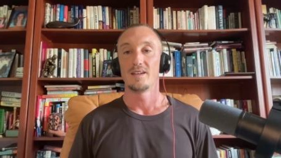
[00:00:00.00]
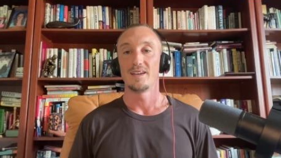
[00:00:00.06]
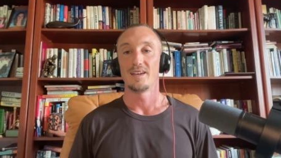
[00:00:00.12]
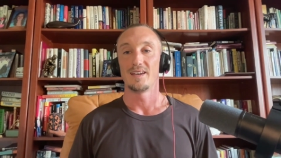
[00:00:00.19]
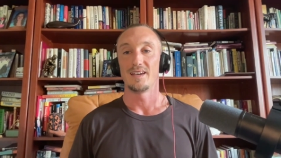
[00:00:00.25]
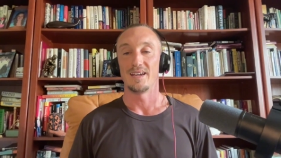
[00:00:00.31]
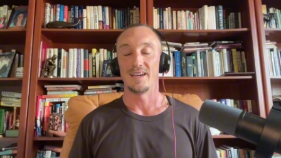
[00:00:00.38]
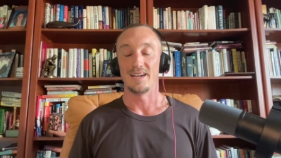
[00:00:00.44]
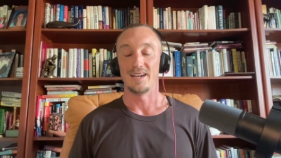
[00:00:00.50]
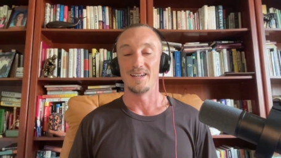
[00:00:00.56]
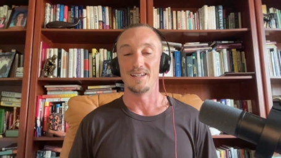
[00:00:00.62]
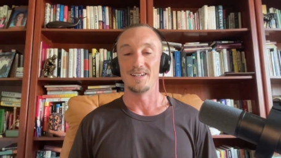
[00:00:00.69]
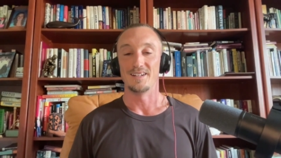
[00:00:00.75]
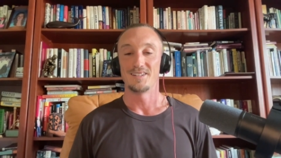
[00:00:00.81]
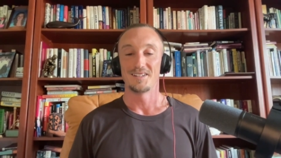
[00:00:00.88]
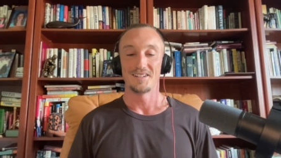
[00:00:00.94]

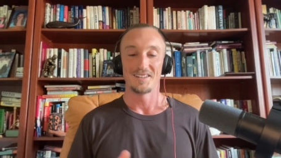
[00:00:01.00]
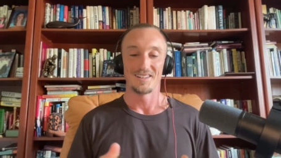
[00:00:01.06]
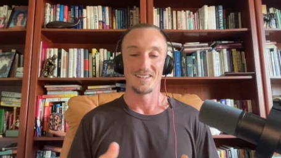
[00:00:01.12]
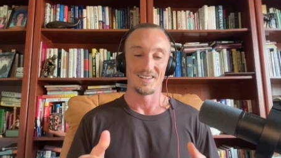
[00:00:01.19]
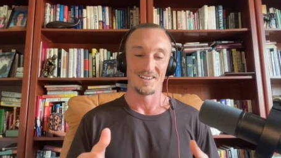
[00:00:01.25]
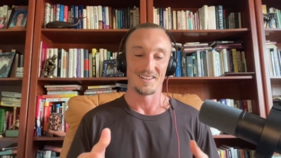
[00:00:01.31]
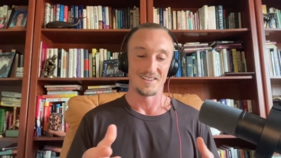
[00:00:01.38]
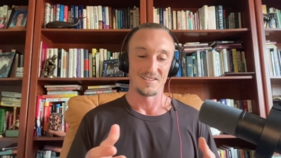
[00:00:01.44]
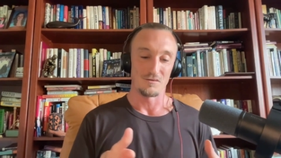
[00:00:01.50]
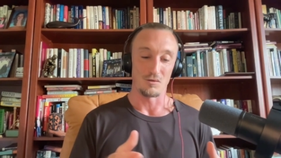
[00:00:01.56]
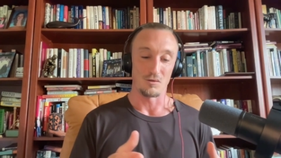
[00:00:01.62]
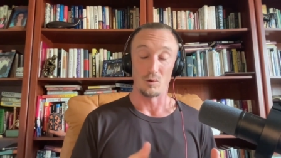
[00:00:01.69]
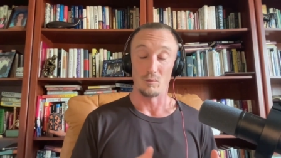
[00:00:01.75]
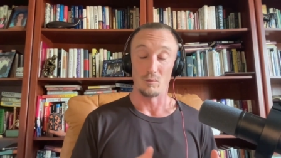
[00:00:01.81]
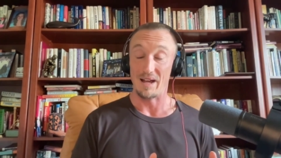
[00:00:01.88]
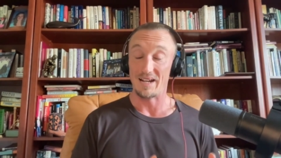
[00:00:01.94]
And
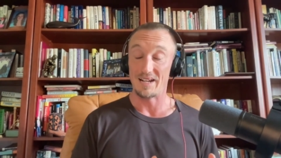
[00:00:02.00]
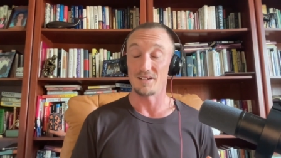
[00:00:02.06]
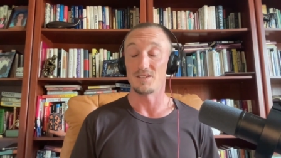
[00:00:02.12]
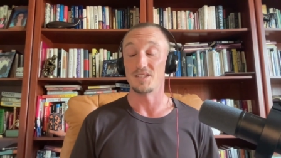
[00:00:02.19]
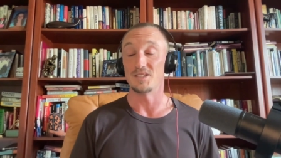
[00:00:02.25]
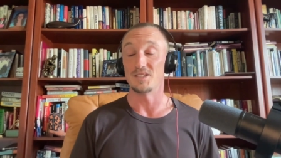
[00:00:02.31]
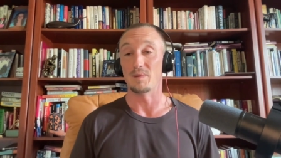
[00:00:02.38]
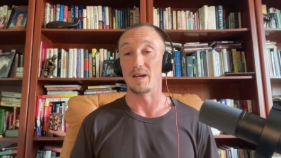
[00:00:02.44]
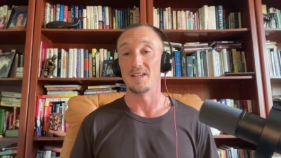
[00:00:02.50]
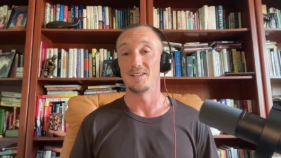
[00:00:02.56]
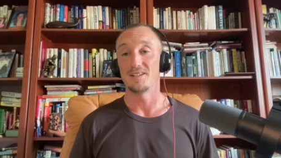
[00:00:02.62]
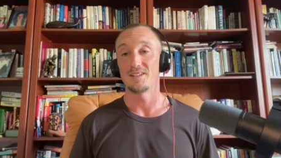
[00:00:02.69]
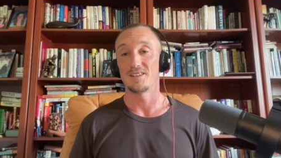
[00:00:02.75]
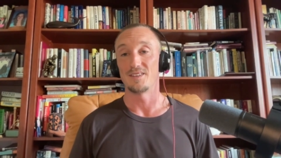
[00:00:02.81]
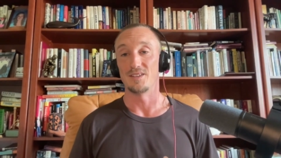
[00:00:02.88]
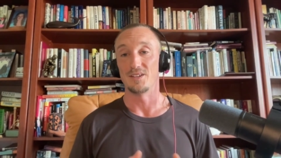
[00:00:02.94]
for many of these men,
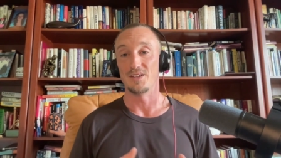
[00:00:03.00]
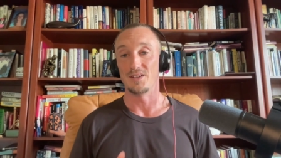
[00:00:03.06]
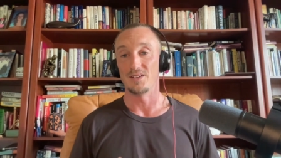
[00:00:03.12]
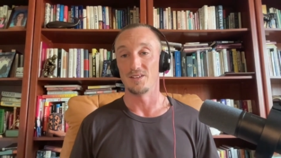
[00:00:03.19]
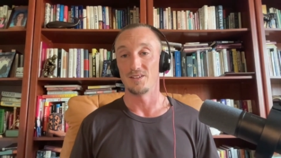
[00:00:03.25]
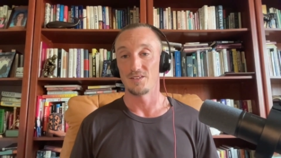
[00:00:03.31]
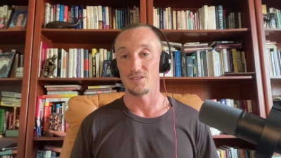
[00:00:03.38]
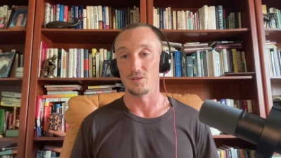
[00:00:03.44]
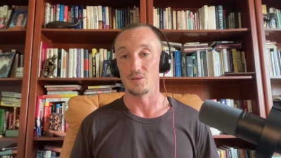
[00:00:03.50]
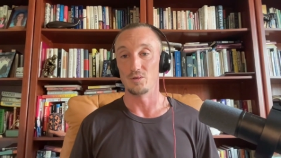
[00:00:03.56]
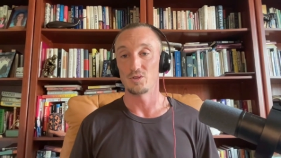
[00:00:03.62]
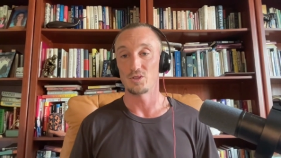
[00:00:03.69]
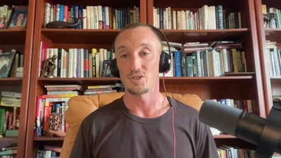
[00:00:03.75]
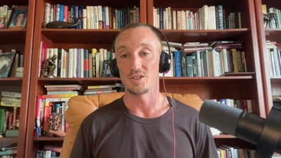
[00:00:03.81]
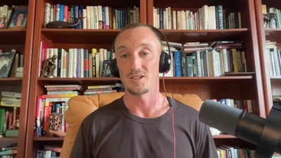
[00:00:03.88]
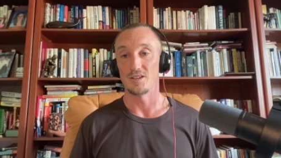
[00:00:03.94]
the
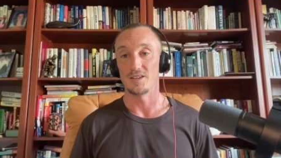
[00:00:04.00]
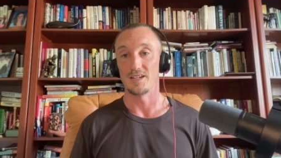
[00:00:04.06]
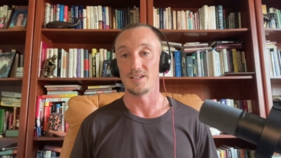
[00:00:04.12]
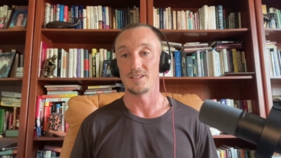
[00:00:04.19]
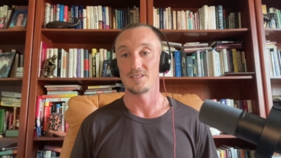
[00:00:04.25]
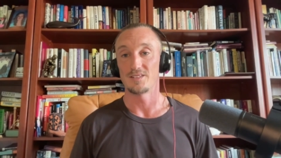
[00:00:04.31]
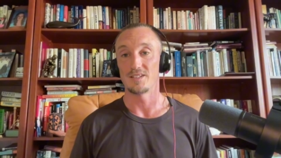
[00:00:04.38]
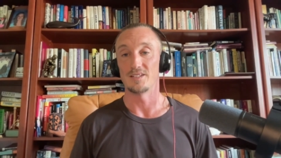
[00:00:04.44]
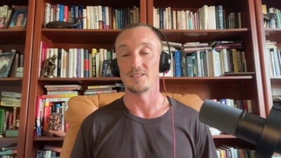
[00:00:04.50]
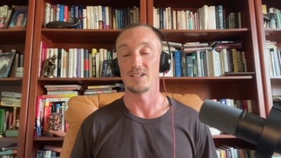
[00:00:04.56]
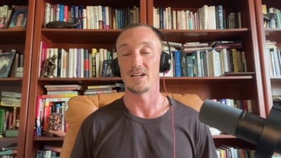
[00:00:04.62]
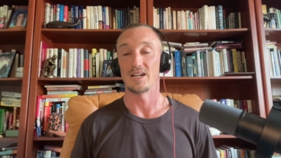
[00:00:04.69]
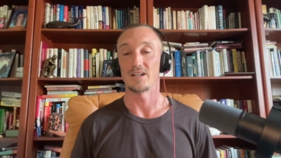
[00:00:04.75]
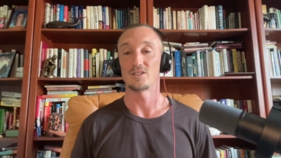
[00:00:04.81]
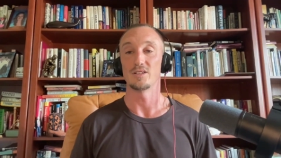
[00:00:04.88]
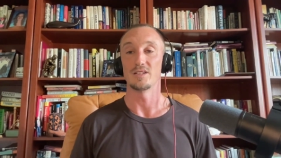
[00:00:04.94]
solution to this is
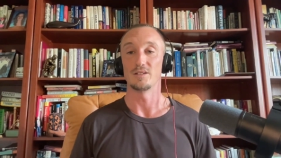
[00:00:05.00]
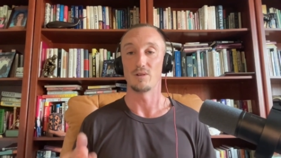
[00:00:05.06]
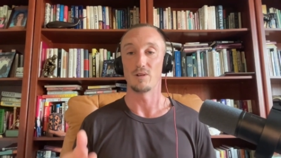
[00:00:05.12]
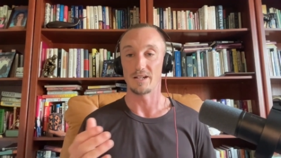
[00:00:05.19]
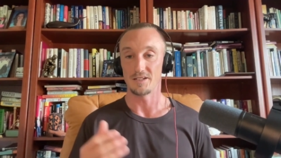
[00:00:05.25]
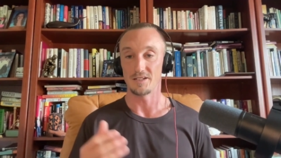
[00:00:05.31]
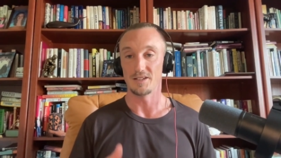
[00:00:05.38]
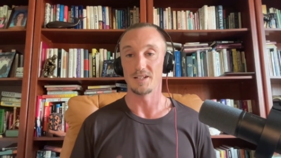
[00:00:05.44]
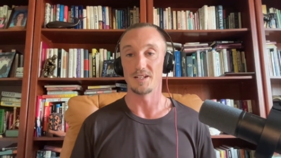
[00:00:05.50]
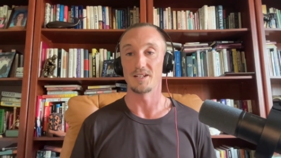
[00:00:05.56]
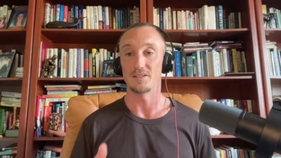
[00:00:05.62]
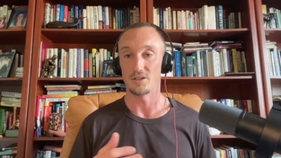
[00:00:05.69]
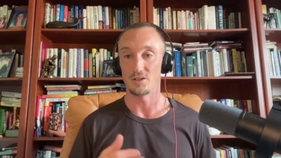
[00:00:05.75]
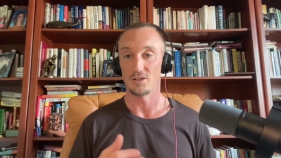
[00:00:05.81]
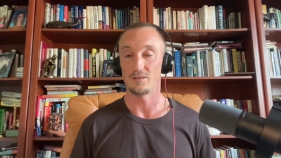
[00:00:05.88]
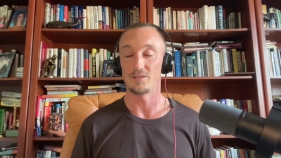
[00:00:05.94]
actually regulating
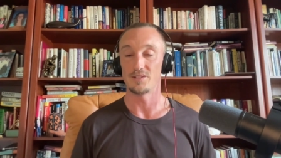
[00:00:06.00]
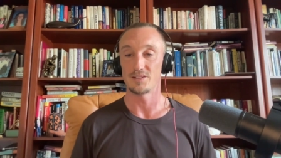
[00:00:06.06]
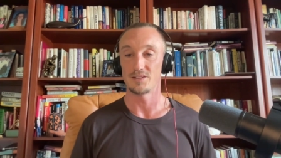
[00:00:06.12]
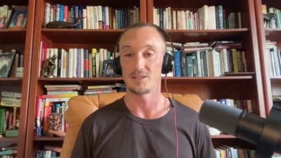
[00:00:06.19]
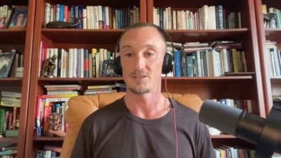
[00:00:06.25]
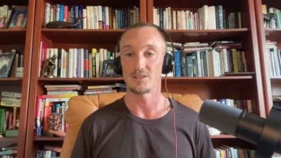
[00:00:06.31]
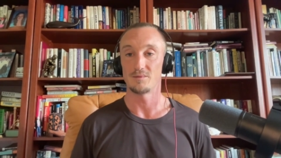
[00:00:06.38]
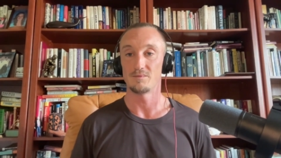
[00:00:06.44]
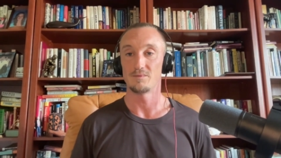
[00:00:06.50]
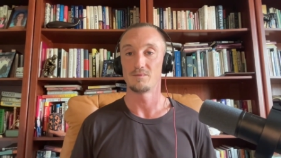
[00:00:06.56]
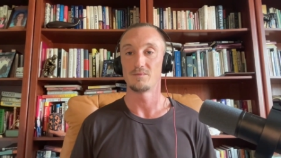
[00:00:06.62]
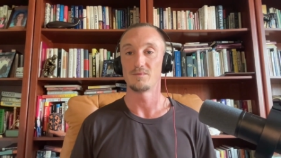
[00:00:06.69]
the nervous system.